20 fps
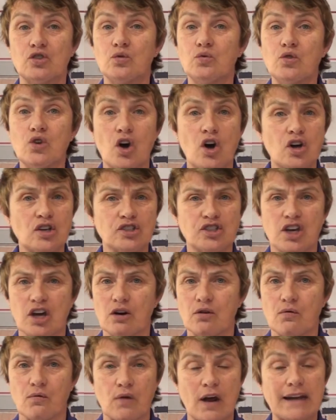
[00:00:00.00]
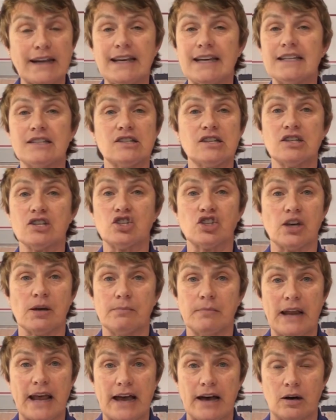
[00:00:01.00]
do not go running into the
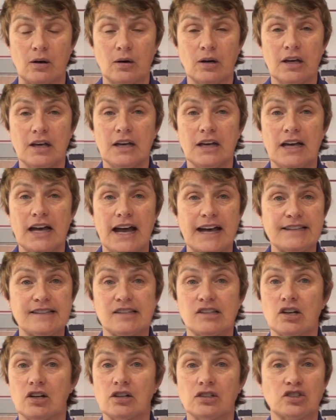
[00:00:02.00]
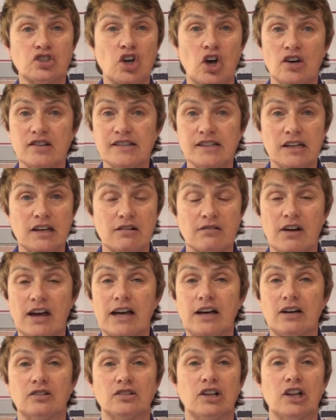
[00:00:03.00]
gym now and start tossing
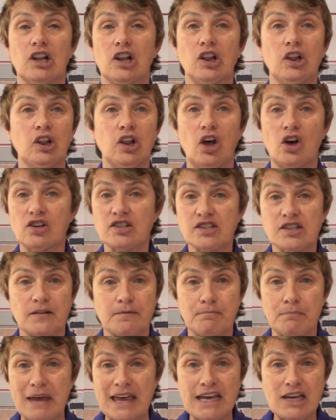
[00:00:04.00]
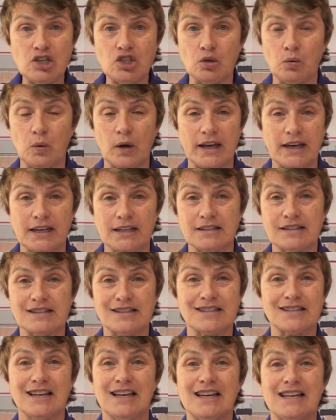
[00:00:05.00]
around lots of major
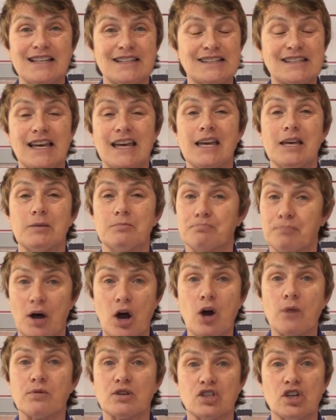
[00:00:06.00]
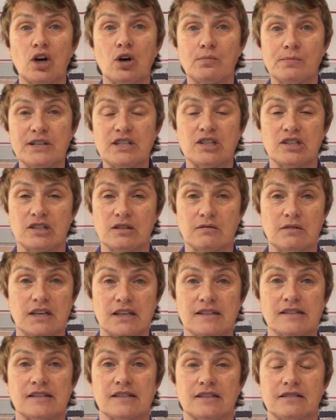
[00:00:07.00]
weights saying, Barbara told me to do
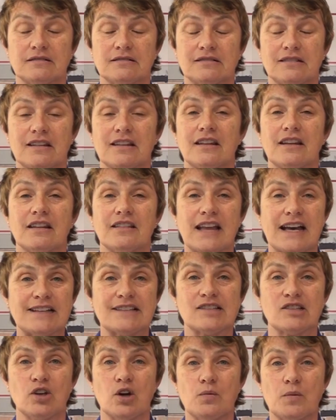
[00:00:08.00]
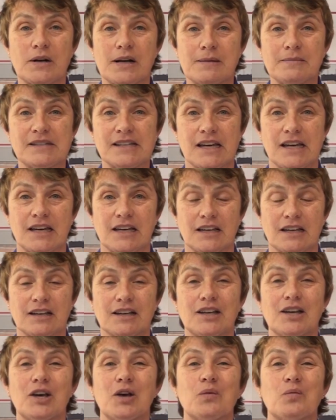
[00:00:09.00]
this. That's not what I'm saying.
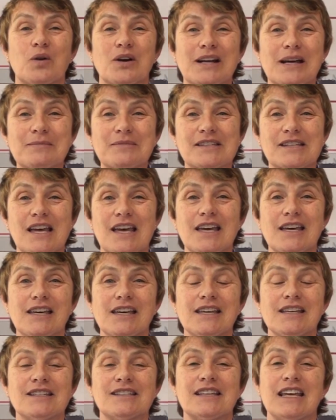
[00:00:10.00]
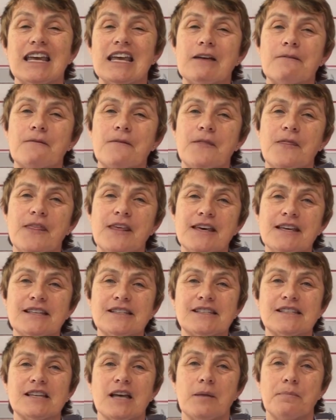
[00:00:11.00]
What I'm saying is, if
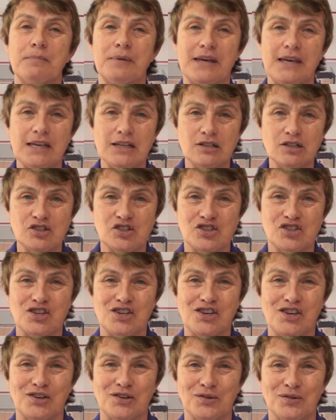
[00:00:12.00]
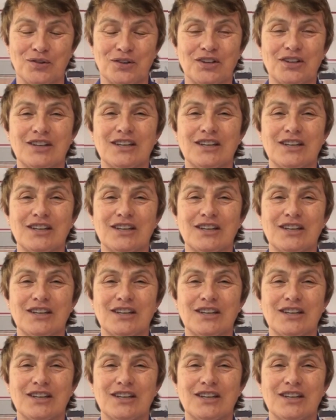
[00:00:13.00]
this appeals to you,